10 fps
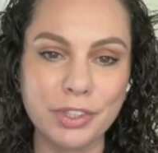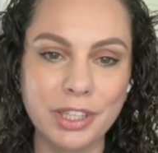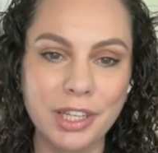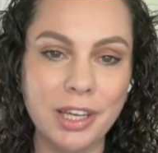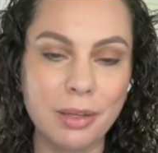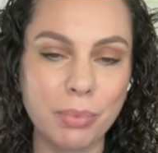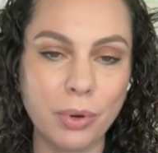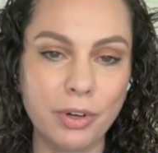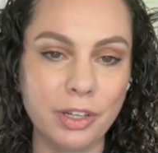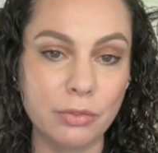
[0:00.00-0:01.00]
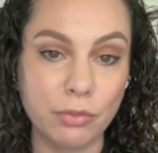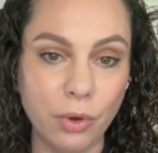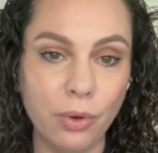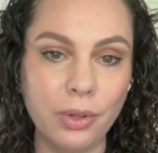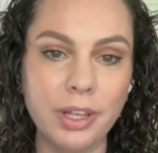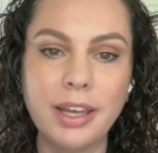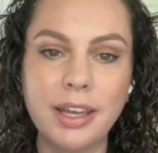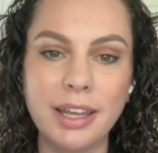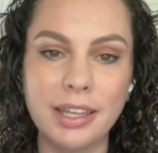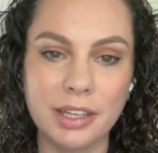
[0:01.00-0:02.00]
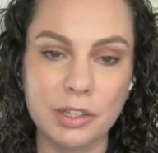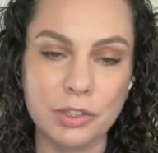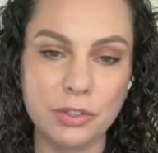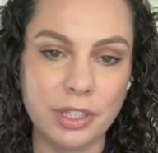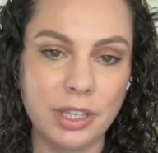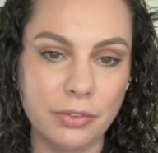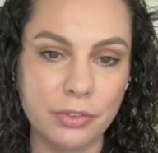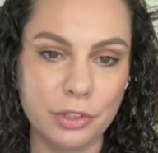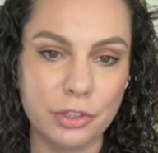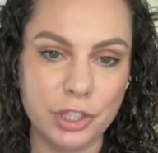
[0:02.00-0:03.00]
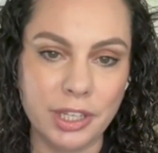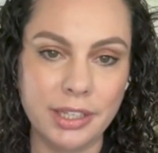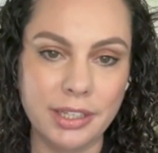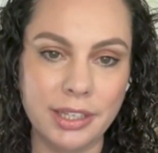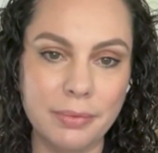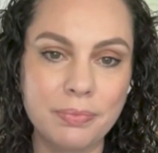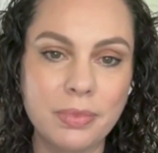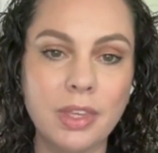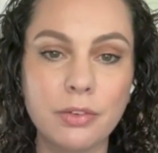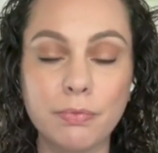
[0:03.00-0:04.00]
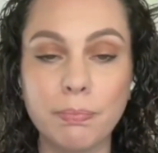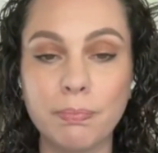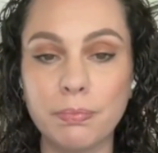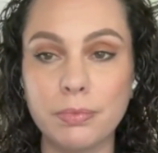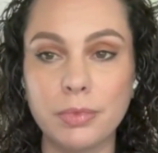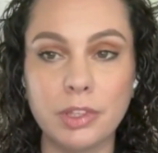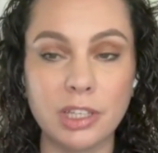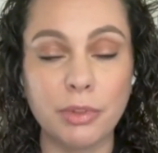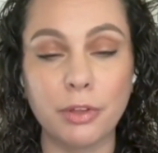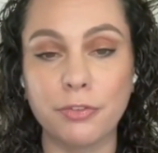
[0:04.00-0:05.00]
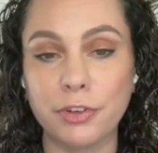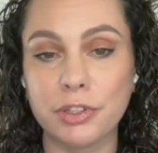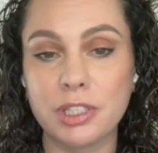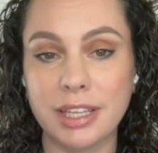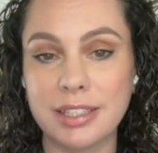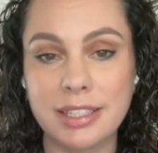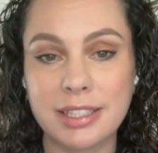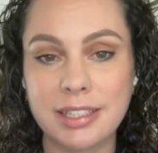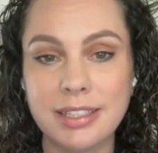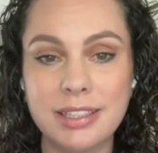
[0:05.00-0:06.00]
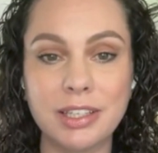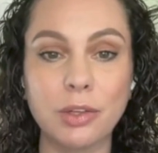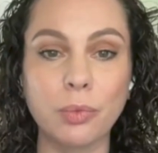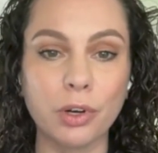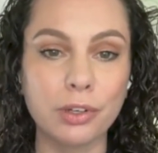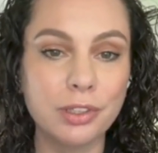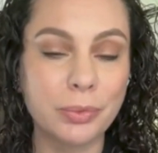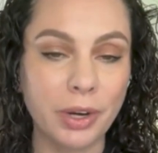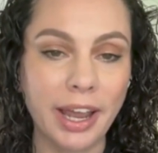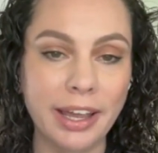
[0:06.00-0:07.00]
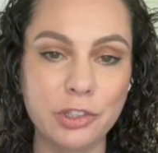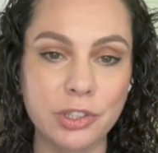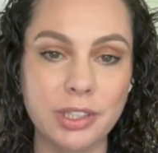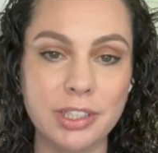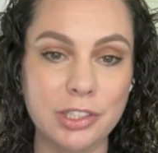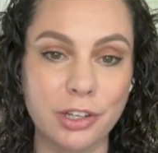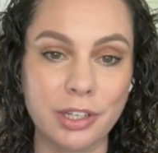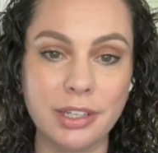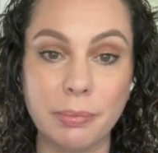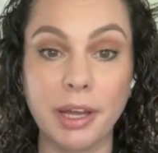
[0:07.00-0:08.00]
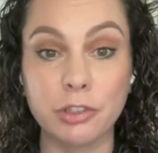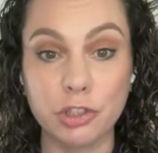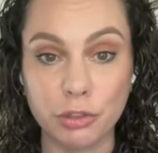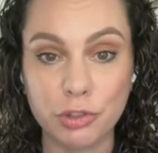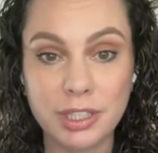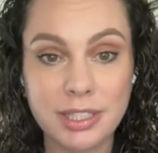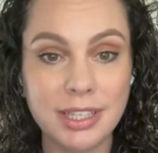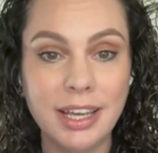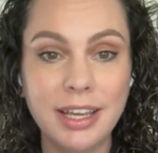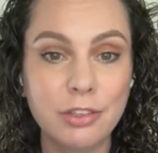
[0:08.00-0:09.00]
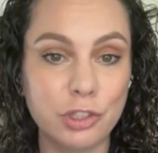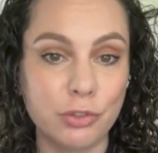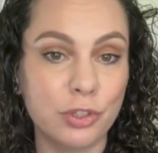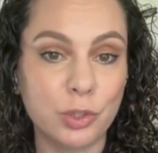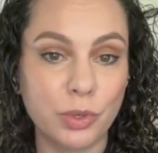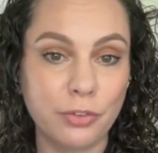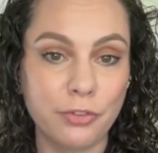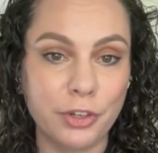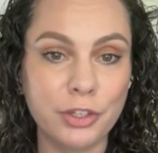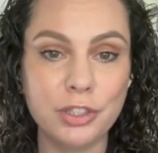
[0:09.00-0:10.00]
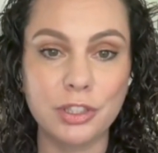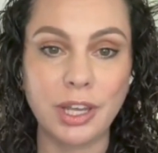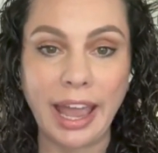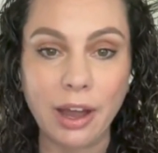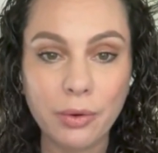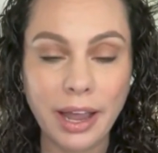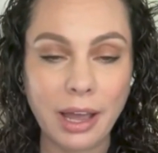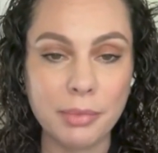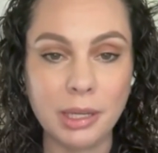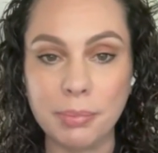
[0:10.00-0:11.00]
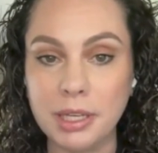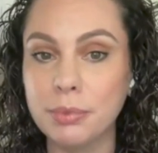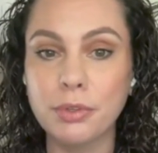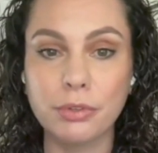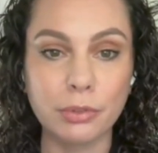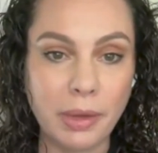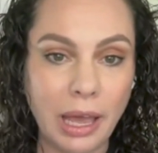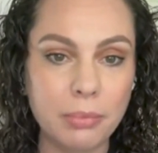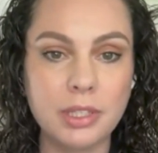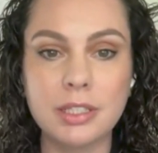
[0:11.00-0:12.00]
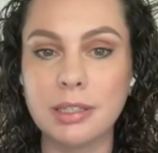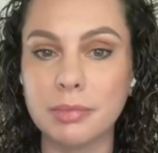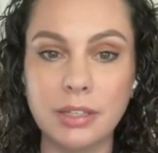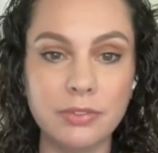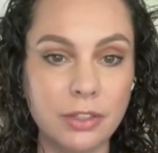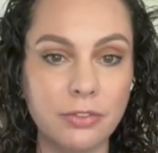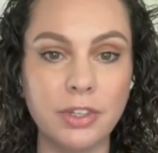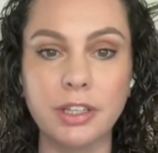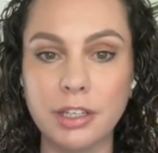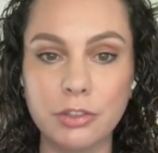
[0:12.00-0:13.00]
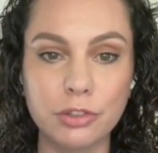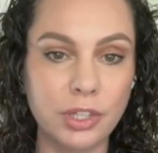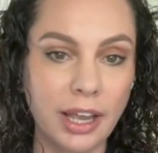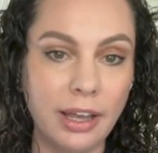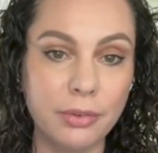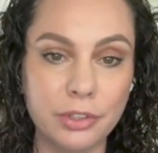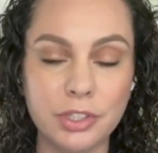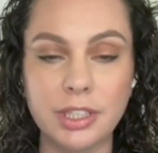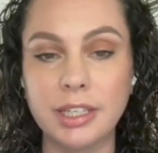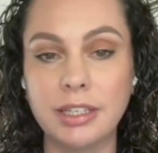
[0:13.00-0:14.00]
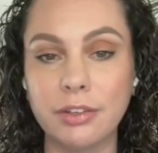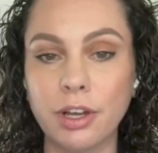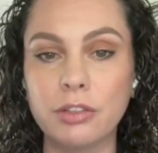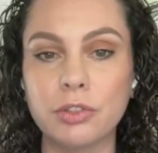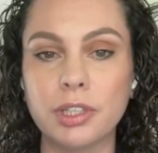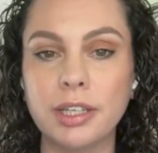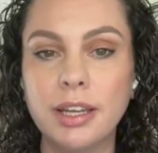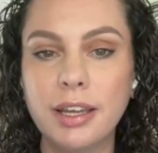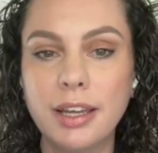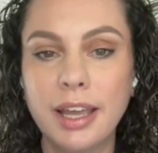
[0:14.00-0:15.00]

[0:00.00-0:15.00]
a really important role in the history of Christianity. Some of the first censuses in the world were actually started by churches. Churches were the first to count how many people through baptism lived in a village or town or city or country.